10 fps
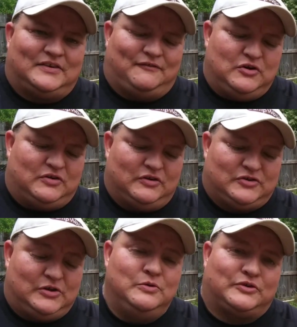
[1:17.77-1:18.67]
If you
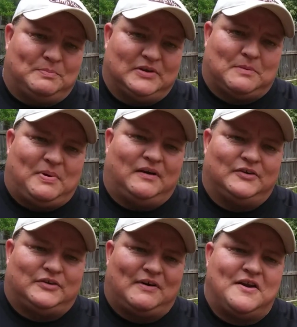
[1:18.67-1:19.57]
choose to put the
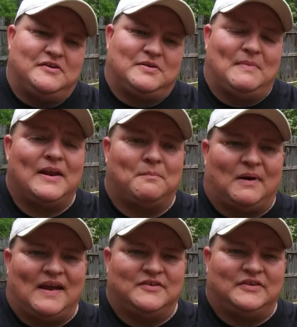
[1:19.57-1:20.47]
pellets around your tomato
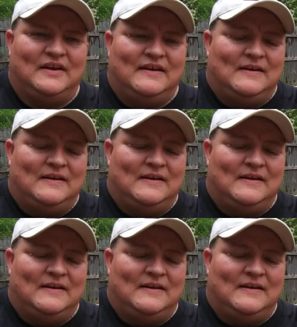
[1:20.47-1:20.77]
plants,